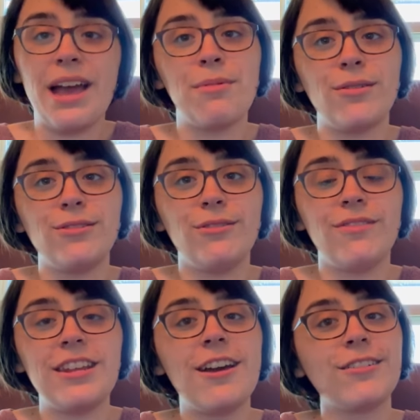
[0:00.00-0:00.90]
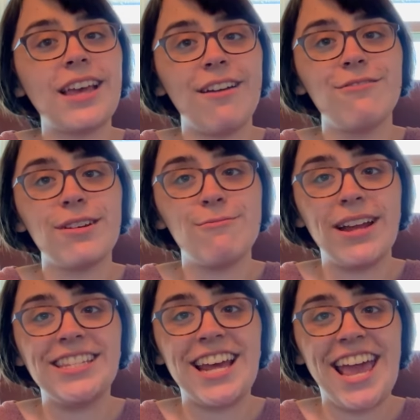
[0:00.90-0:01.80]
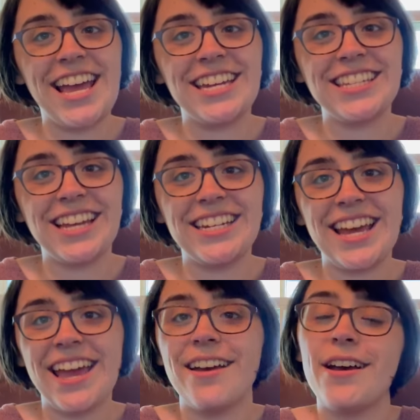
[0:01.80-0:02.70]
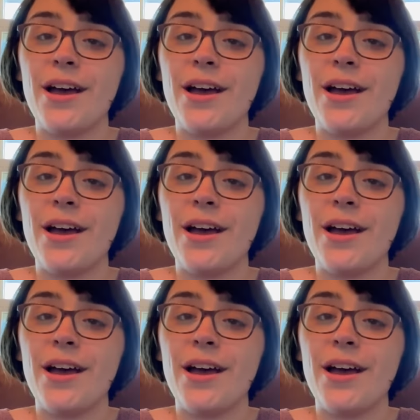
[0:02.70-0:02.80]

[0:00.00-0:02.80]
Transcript: I post new videos every Wednesday and Sunday.